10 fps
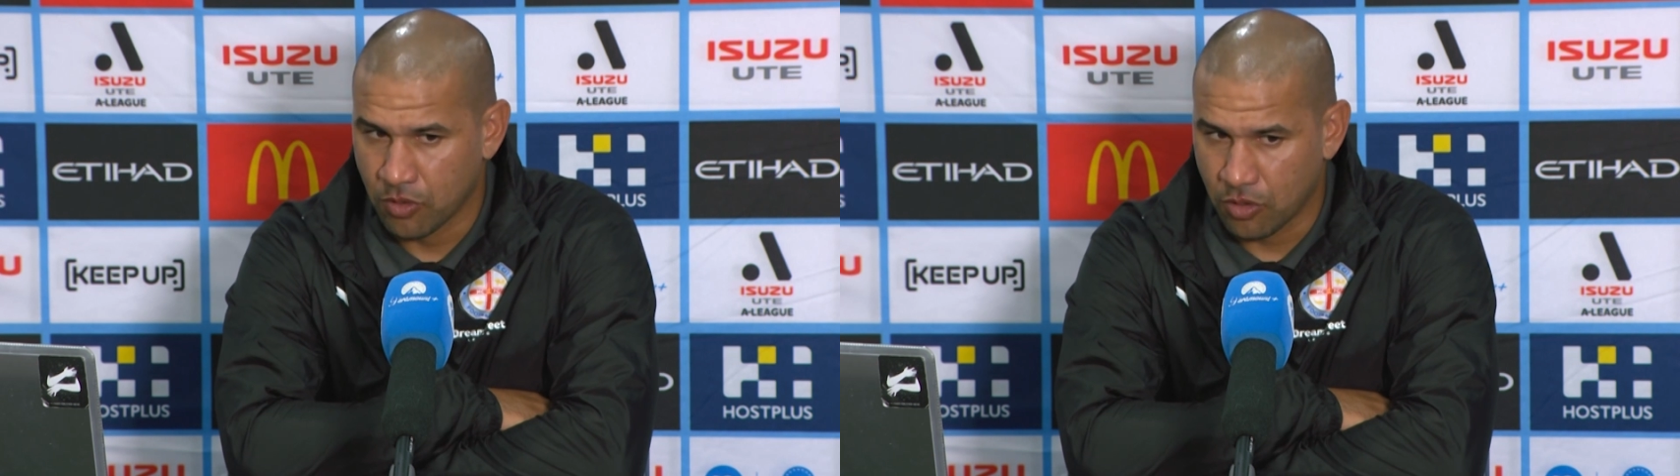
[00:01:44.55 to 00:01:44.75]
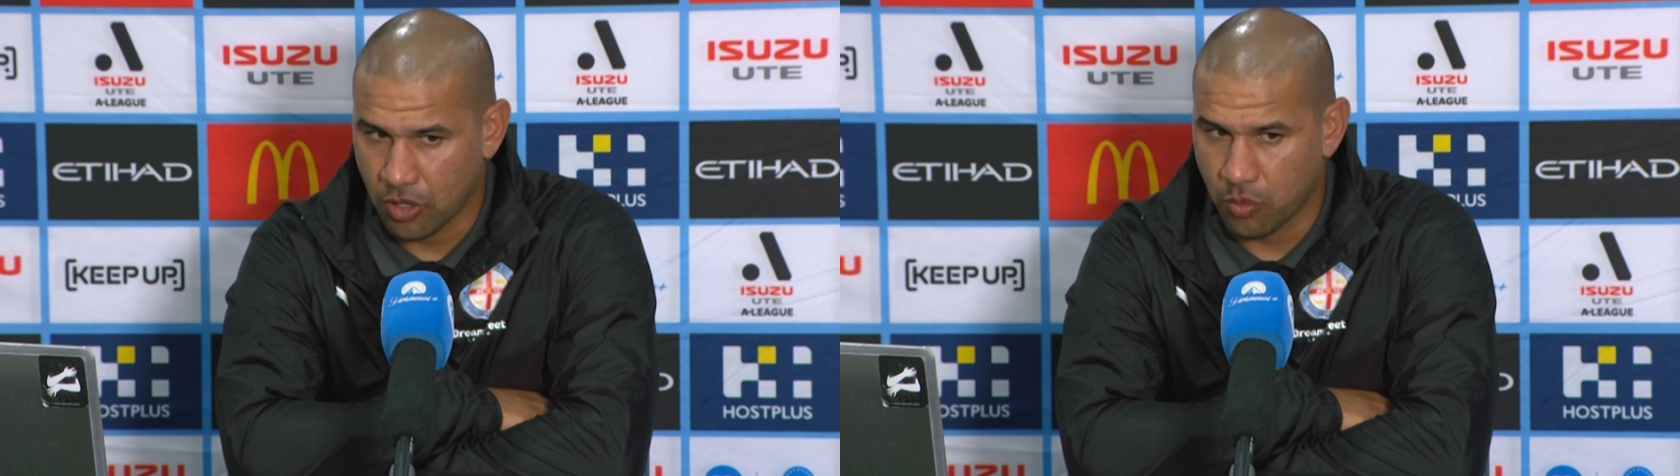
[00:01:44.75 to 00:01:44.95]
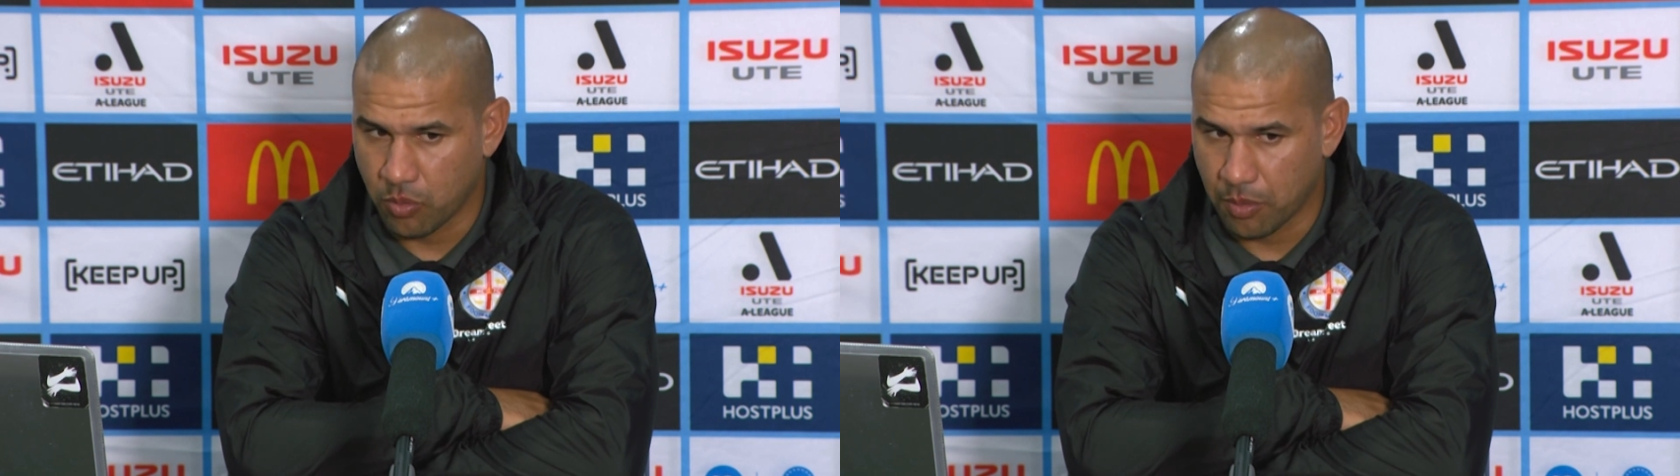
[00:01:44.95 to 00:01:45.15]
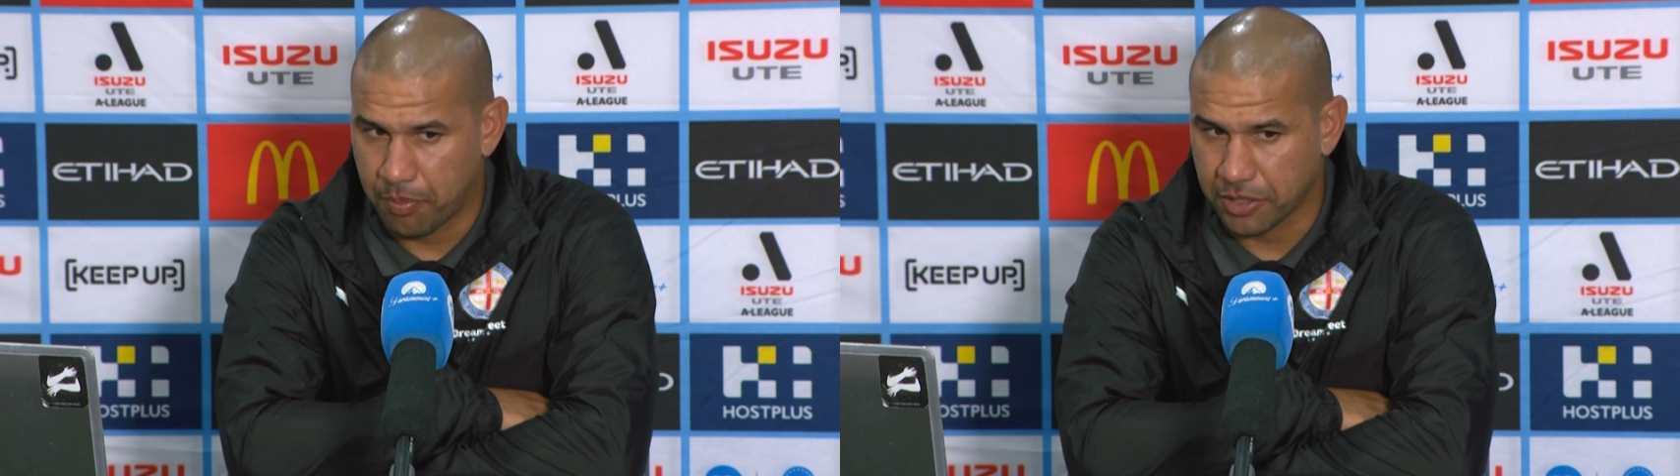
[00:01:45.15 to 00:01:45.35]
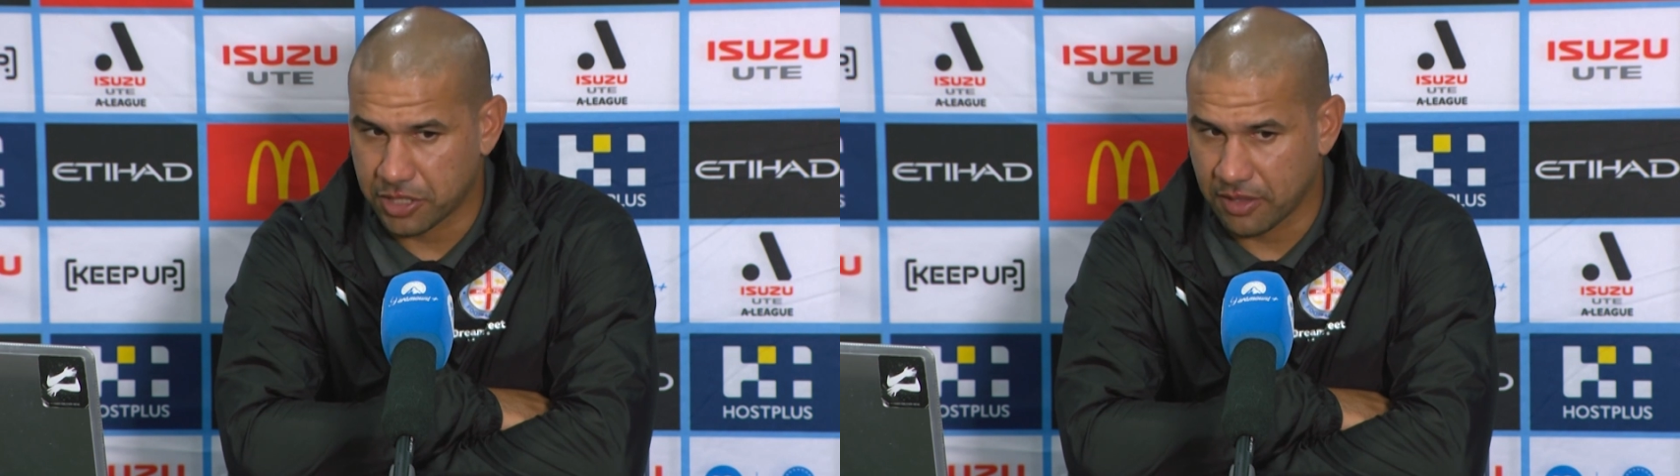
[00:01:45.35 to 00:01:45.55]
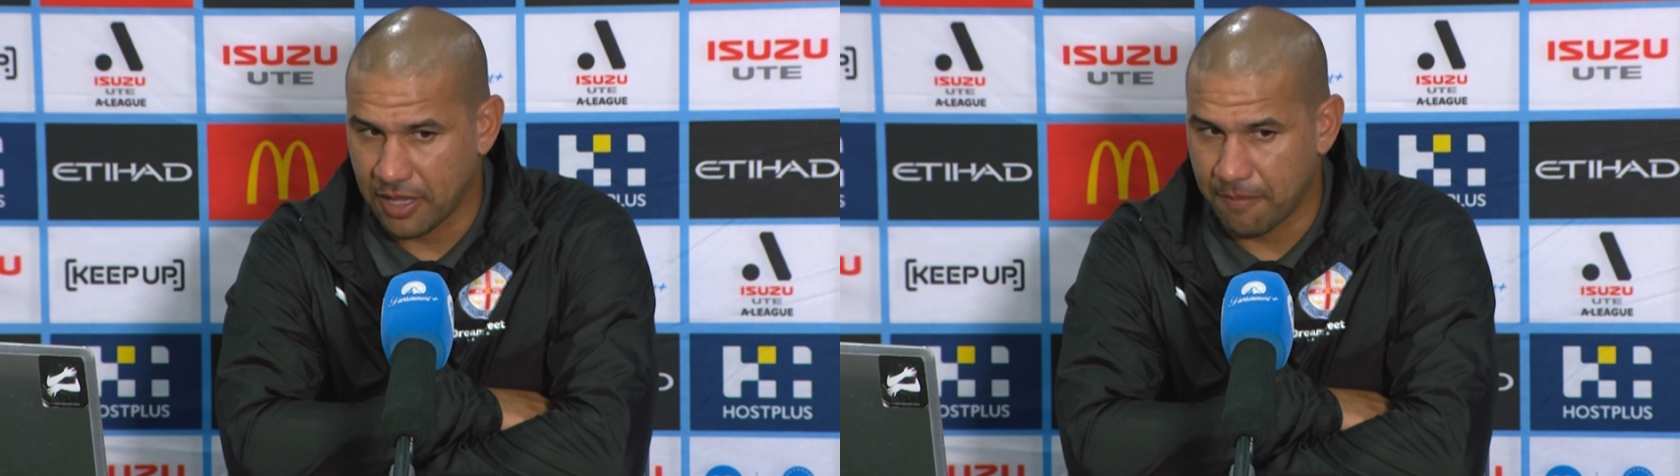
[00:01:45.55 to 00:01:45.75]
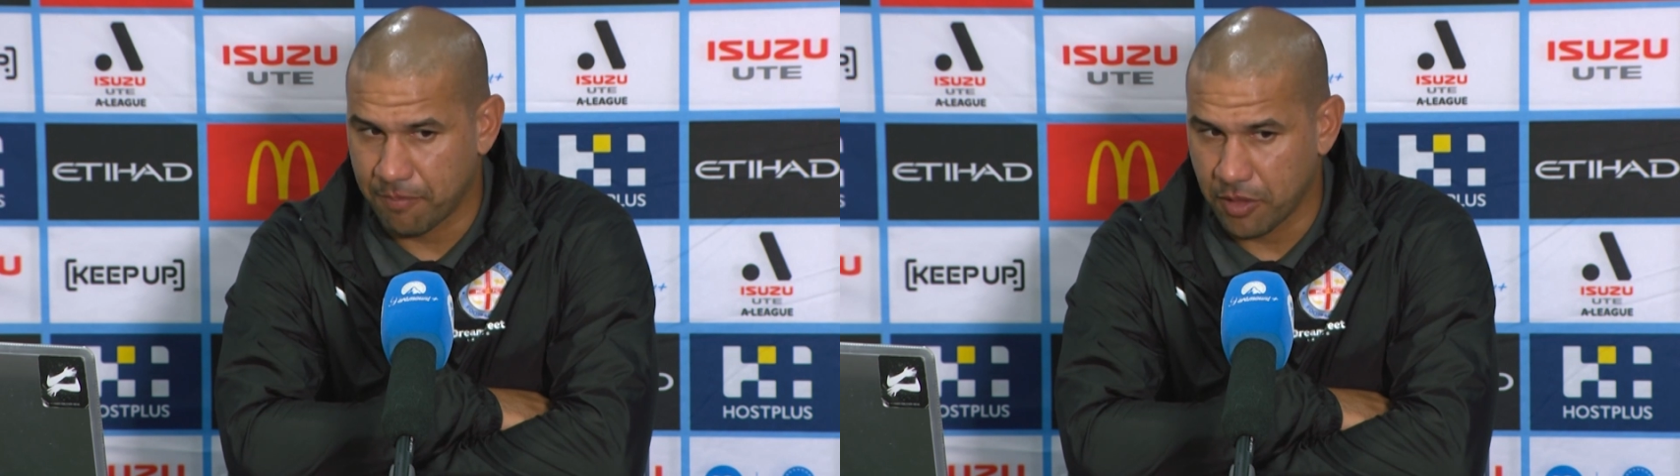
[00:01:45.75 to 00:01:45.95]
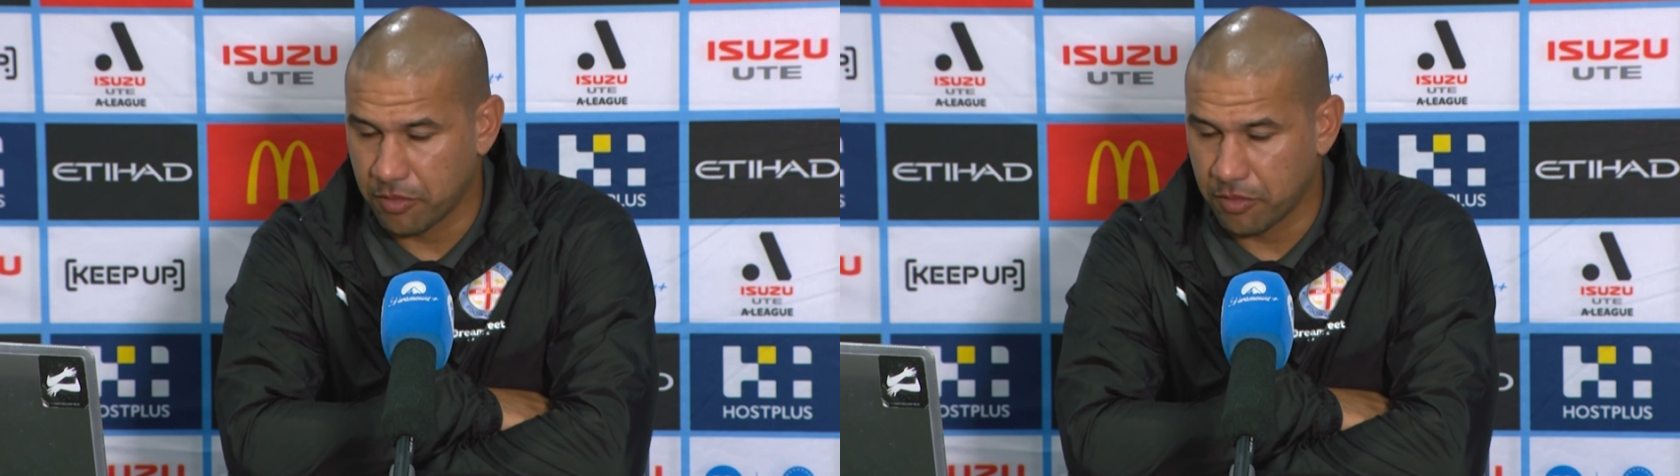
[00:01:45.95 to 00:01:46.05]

the pressure that